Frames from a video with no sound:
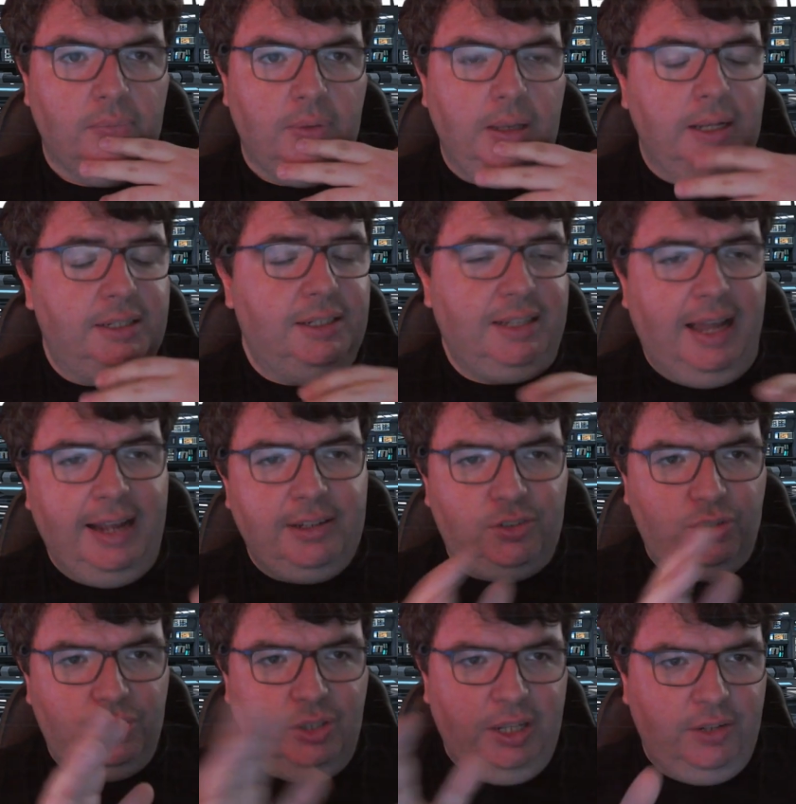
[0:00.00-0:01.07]
it's a
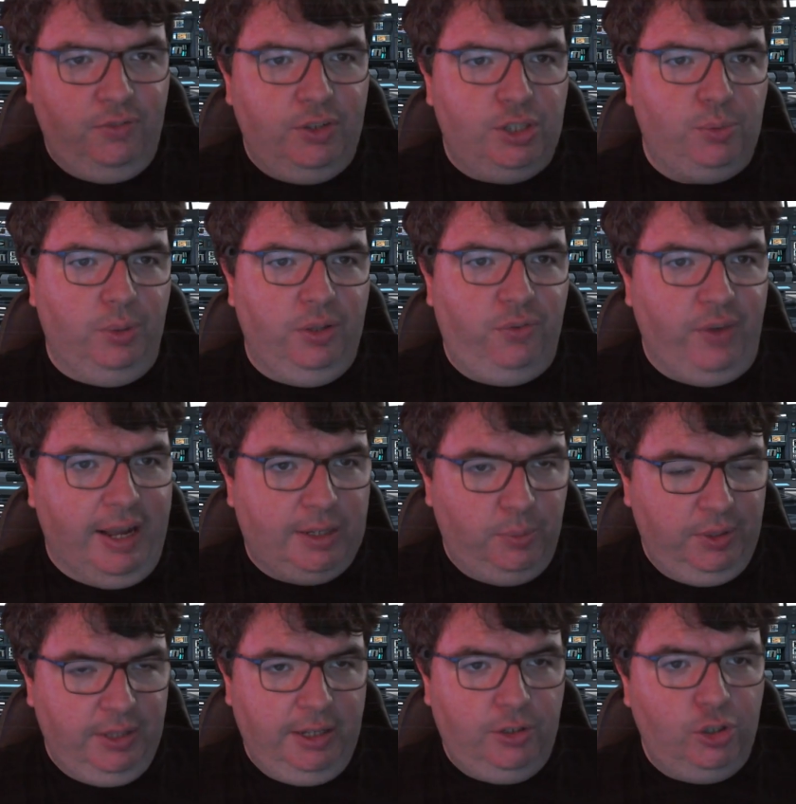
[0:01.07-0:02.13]
nice, neat visual effect
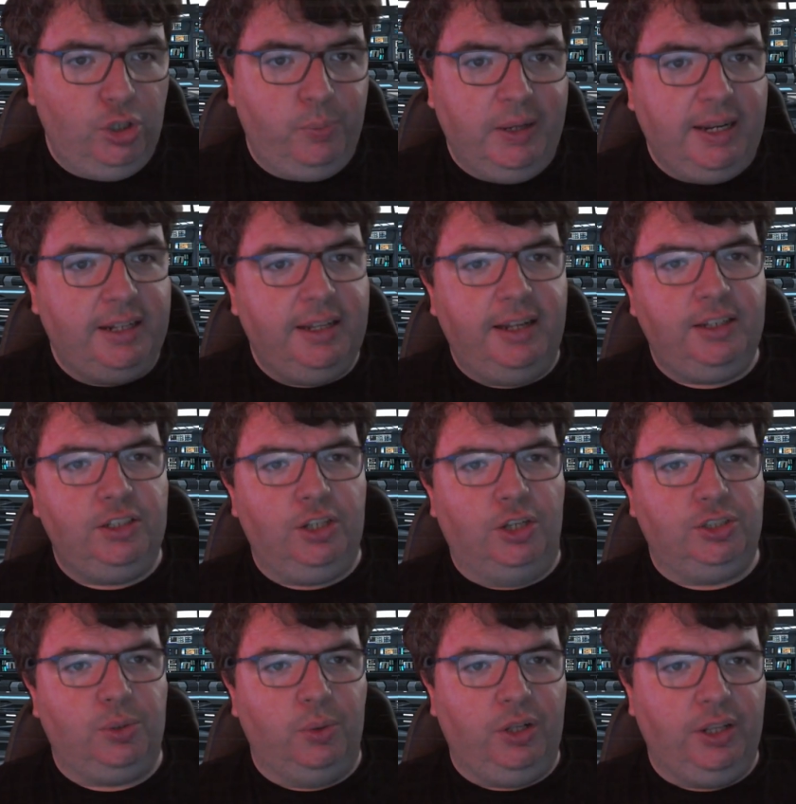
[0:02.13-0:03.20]
when they do, but it, it is
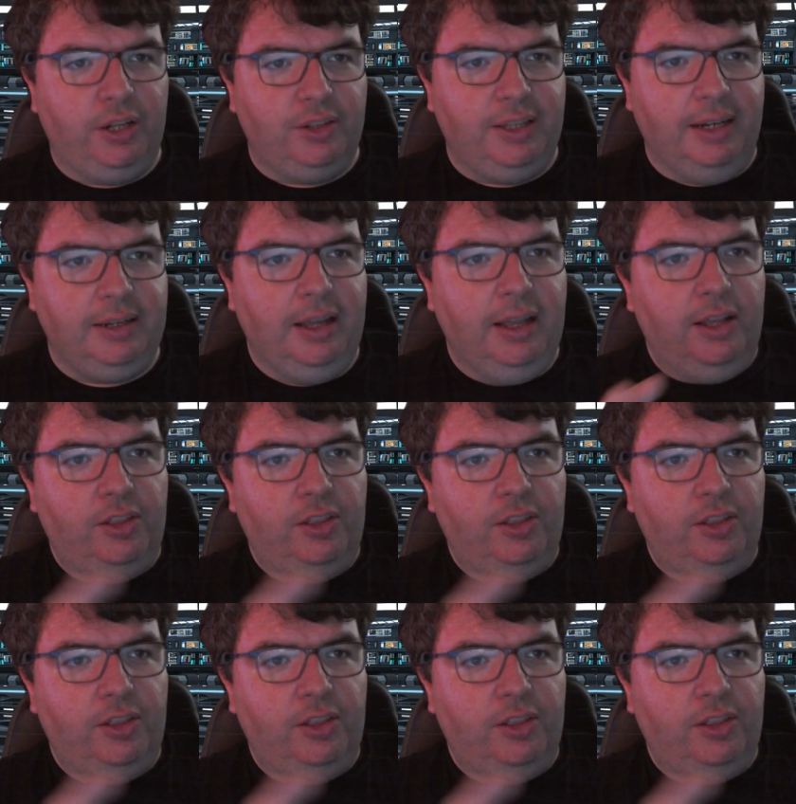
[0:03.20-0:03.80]
also clear that